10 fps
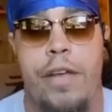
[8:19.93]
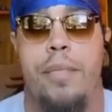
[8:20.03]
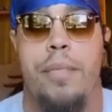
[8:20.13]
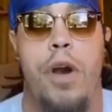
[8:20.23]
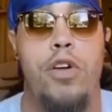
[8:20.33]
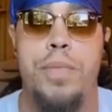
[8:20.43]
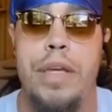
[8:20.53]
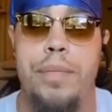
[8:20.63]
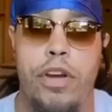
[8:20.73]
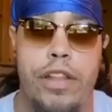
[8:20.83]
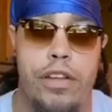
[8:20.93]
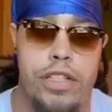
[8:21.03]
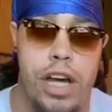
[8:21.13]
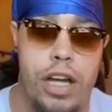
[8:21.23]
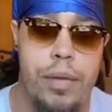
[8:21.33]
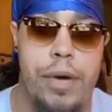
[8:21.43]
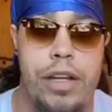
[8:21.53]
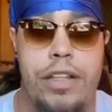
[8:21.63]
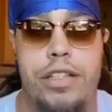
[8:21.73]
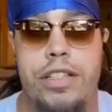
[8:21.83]
most people either talk
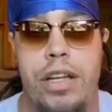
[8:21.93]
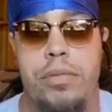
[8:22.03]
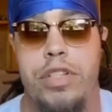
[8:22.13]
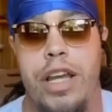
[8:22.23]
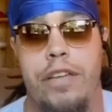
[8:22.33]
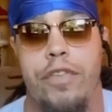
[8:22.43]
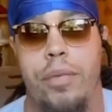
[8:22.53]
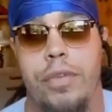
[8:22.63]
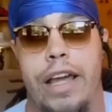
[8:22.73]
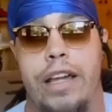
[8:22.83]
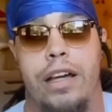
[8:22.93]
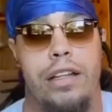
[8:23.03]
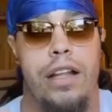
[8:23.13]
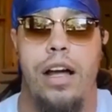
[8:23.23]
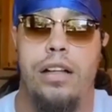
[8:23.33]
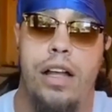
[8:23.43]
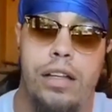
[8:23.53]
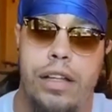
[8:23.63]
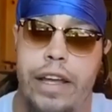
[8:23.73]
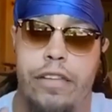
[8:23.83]
about this subject from like a La La
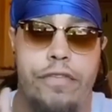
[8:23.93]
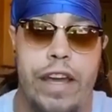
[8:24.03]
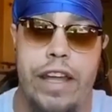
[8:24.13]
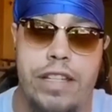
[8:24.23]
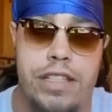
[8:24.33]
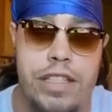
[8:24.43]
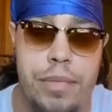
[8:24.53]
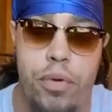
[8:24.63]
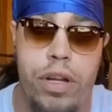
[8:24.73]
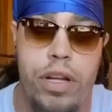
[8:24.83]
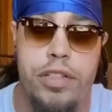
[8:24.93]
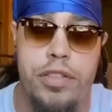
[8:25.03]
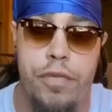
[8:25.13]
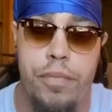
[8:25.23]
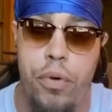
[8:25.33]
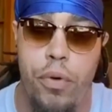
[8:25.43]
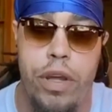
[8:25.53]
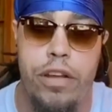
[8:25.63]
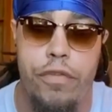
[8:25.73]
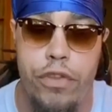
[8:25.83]
Land fantasy point
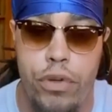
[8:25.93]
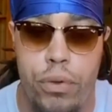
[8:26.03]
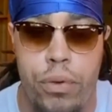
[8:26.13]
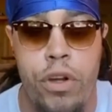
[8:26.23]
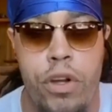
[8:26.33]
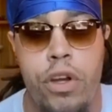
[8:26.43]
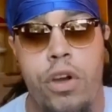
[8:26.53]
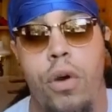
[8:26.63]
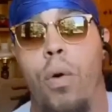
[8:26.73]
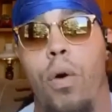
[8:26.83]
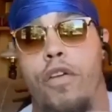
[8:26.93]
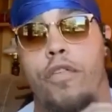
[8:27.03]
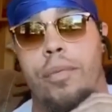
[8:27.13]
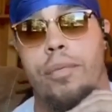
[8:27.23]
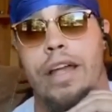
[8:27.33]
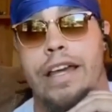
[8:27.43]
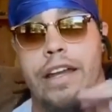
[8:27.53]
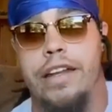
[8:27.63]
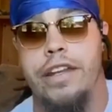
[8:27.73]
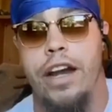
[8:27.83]
of view or from like
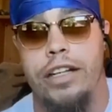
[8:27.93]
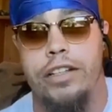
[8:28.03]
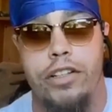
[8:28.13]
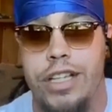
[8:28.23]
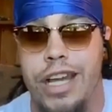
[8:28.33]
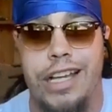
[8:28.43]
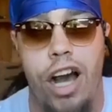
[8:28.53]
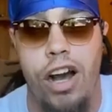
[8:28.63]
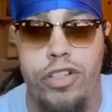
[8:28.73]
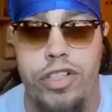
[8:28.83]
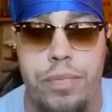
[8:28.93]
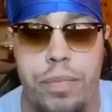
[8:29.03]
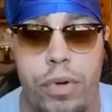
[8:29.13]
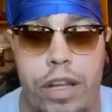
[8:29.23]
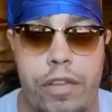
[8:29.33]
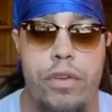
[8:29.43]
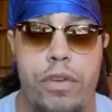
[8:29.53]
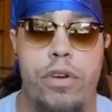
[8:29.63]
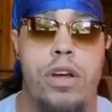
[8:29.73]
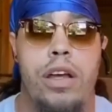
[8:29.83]
a doctor psychologist point of
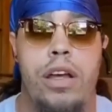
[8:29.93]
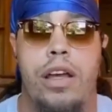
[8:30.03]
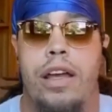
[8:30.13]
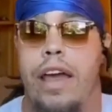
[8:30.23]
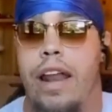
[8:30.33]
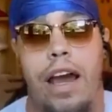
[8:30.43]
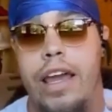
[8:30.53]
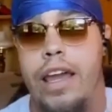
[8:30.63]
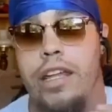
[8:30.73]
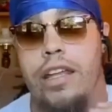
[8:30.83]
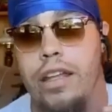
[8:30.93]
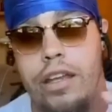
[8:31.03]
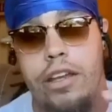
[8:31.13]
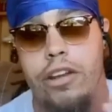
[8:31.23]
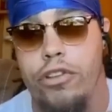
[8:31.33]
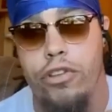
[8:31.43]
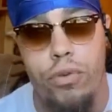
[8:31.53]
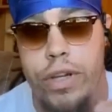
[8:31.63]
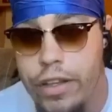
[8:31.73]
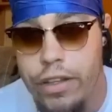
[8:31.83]
view. And I ain't here to
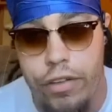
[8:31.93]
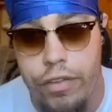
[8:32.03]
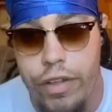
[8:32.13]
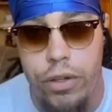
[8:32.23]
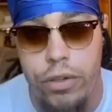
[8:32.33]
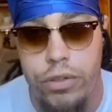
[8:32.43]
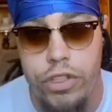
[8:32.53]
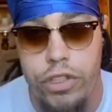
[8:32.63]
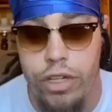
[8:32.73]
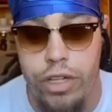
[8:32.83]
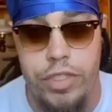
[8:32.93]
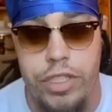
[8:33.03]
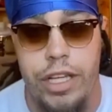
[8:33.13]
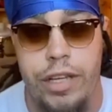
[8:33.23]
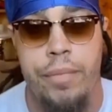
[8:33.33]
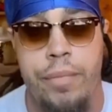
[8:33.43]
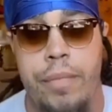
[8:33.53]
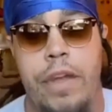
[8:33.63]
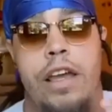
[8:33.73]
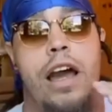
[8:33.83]
do either of those. You know what I'm saying?
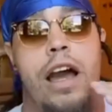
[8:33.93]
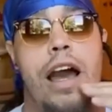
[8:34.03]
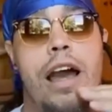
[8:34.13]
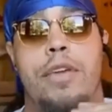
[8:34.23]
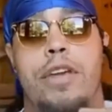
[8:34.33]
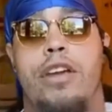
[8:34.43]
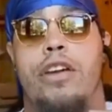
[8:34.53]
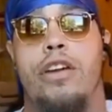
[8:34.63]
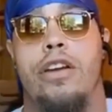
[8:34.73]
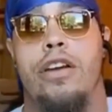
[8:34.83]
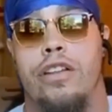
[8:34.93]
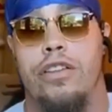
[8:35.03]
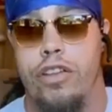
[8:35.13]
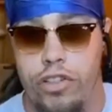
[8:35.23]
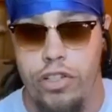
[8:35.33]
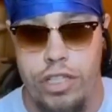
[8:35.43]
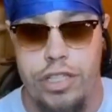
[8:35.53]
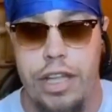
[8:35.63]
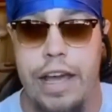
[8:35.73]
I'm here to just